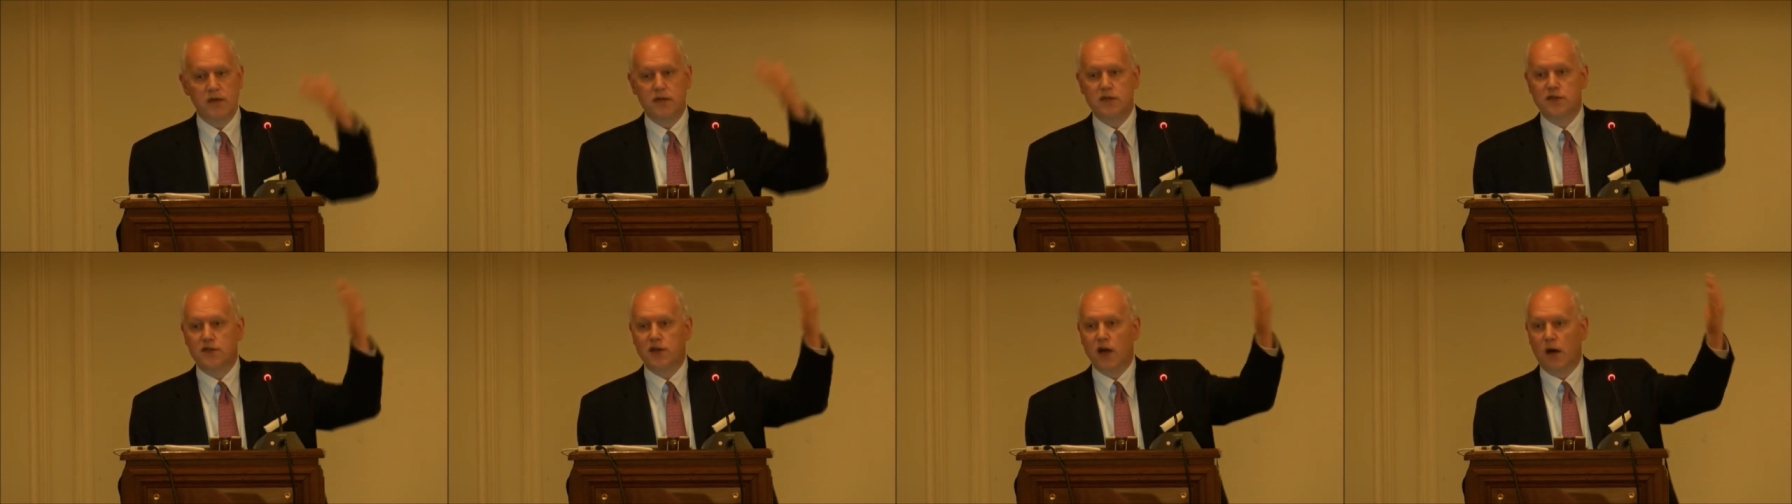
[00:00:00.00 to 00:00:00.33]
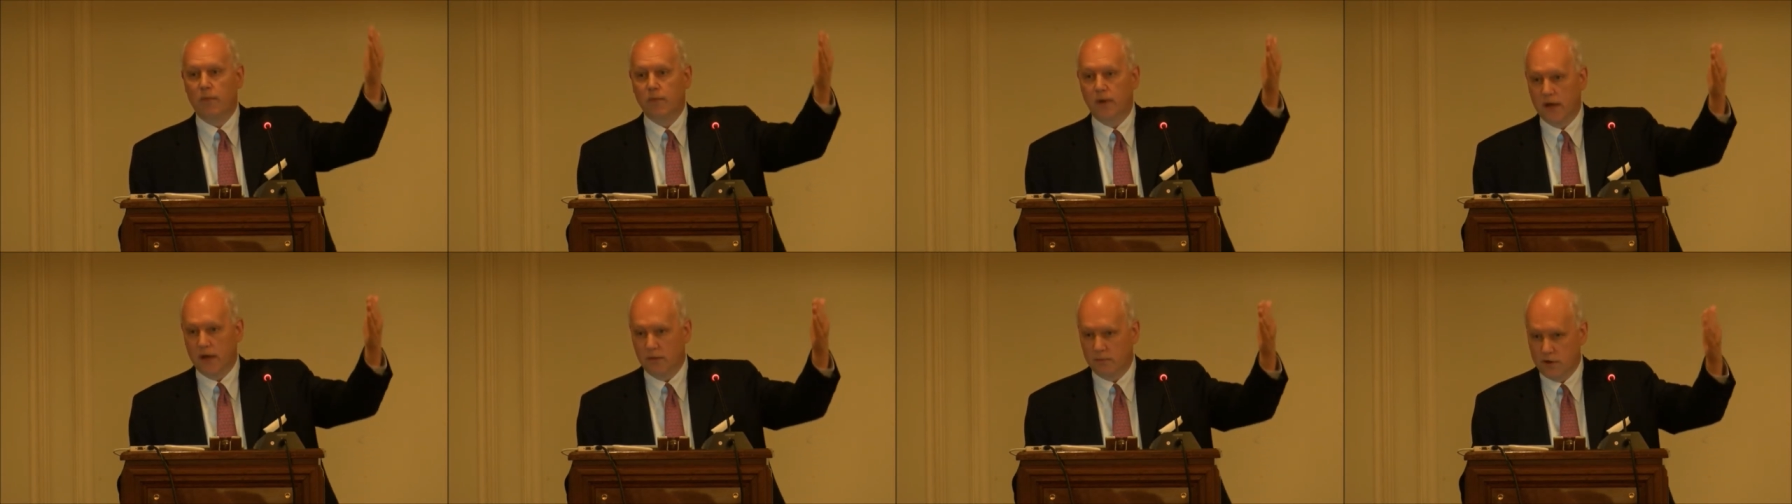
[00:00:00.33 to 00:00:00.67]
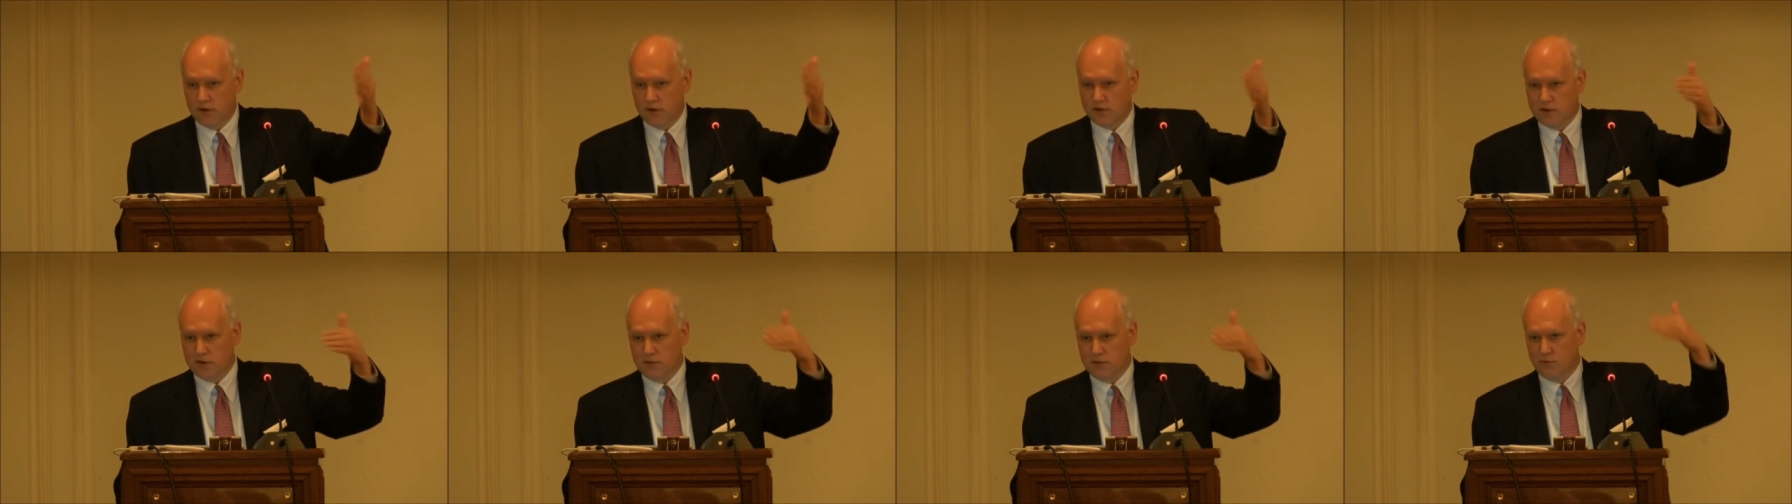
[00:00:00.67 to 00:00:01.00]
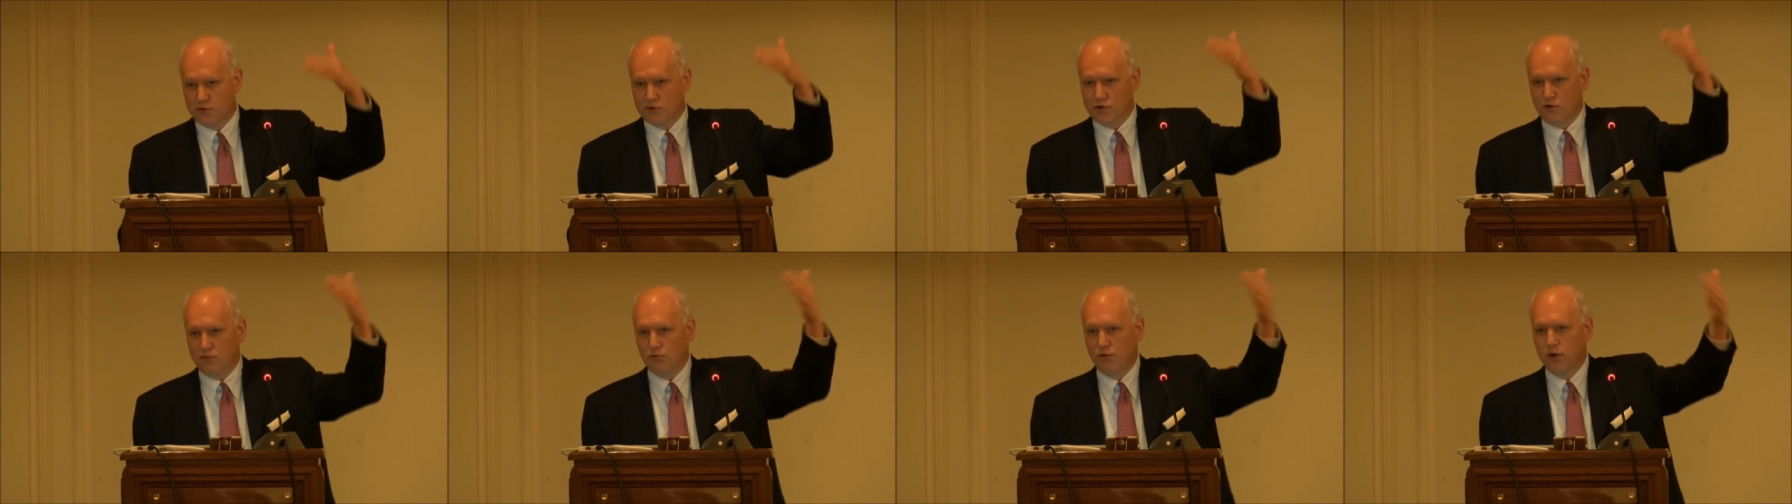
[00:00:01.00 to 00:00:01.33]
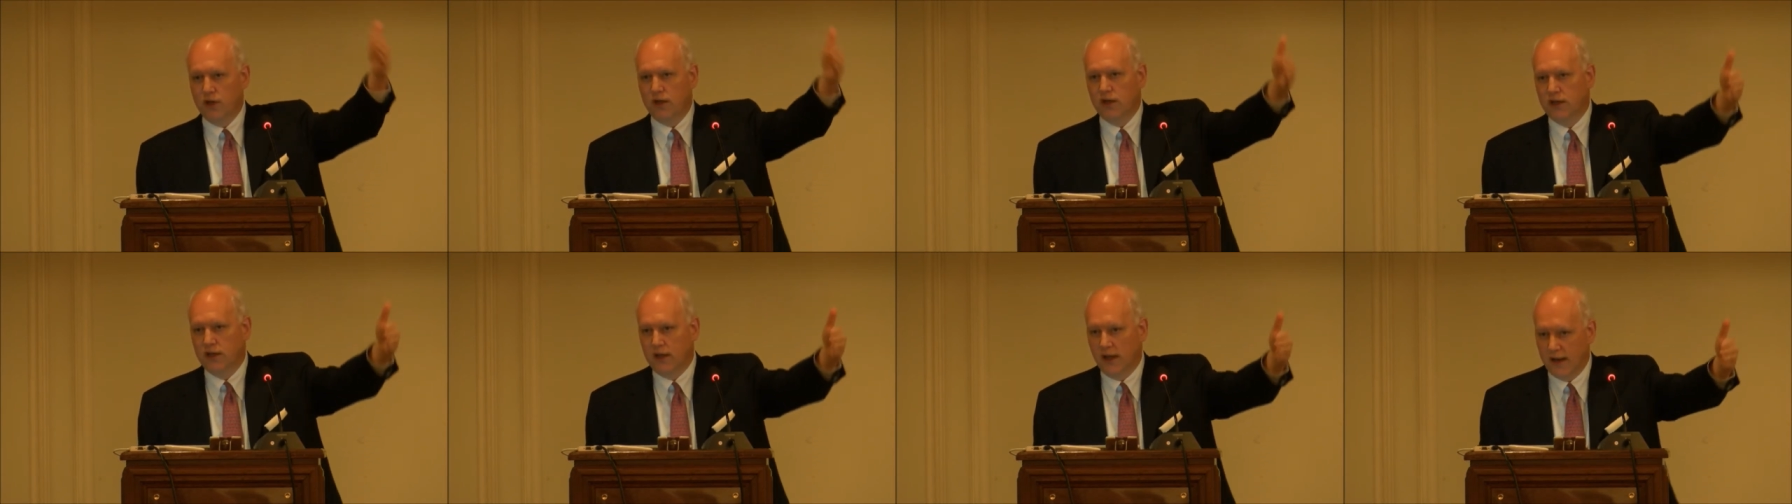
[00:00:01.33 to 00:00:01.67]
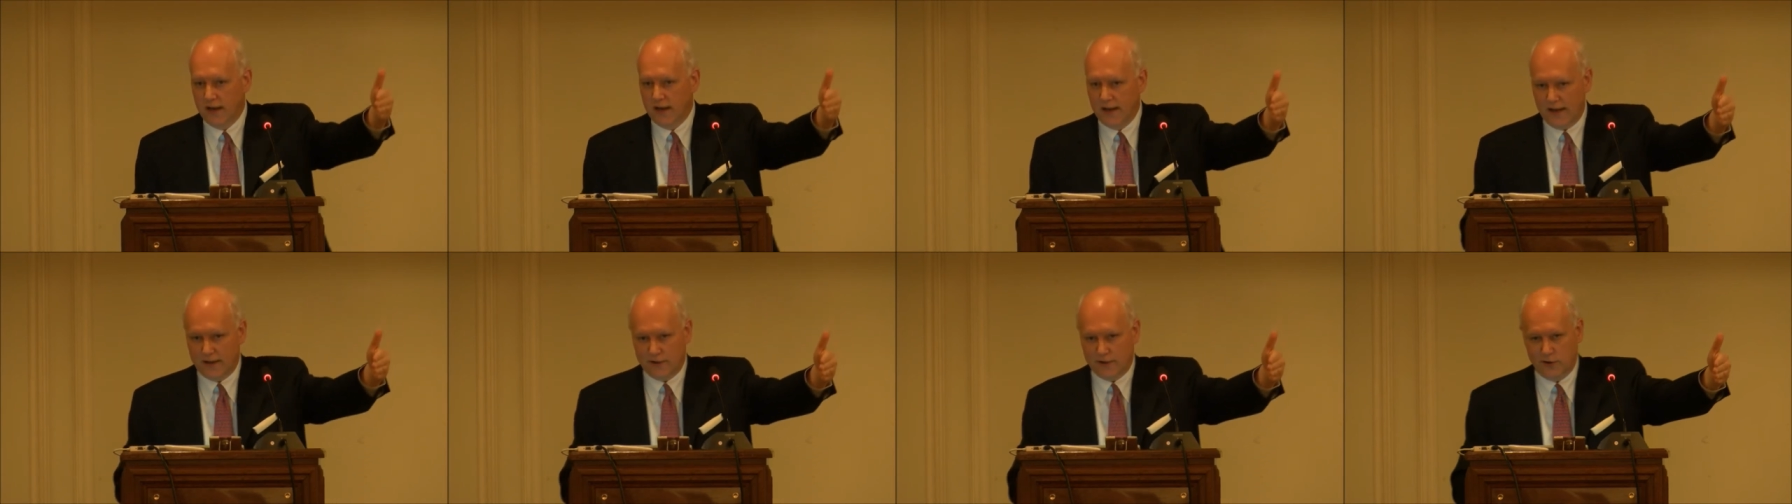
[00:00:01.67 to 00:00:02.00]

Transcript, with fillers: He's coming, because he was already yelling